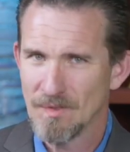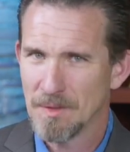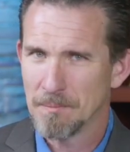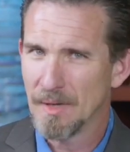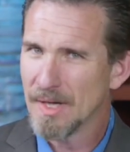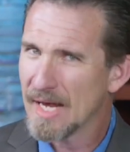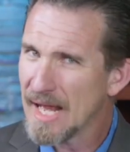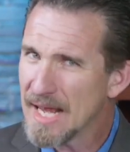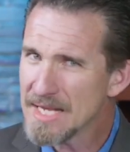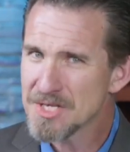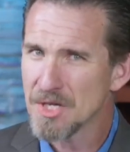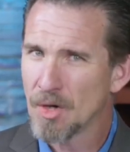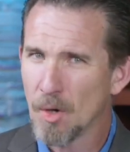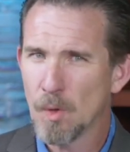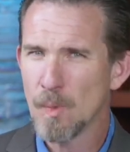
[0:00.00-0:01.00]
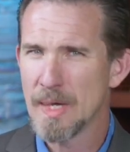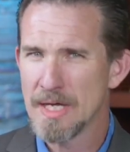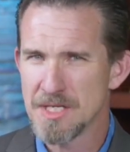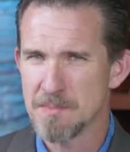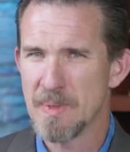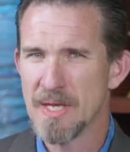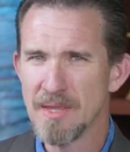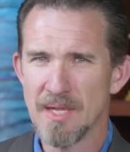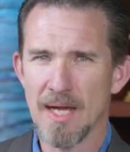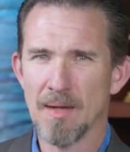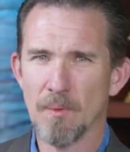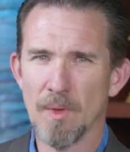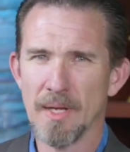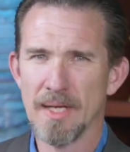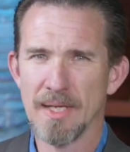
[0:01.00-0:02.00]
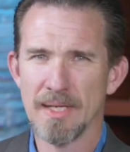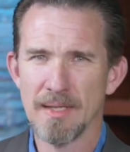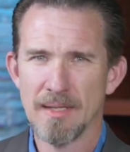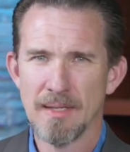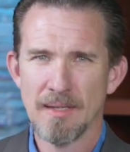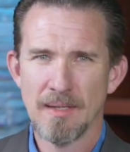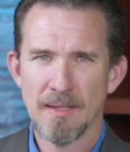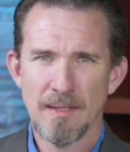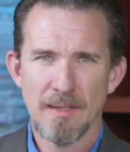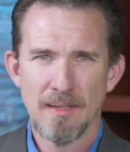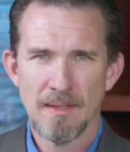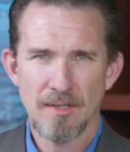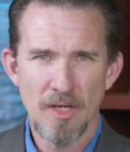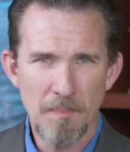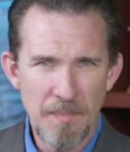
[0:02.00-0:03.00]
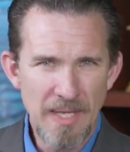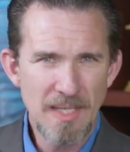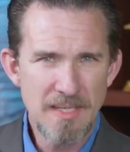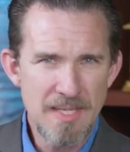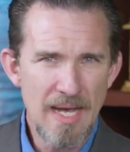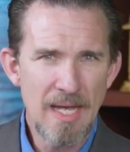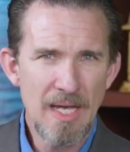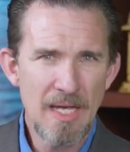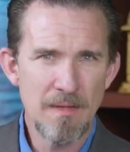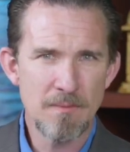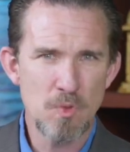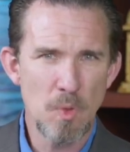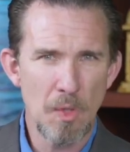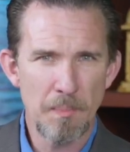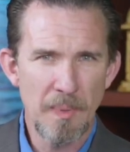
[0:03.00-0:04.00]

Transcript: But it hasn't always been that way. There have been times where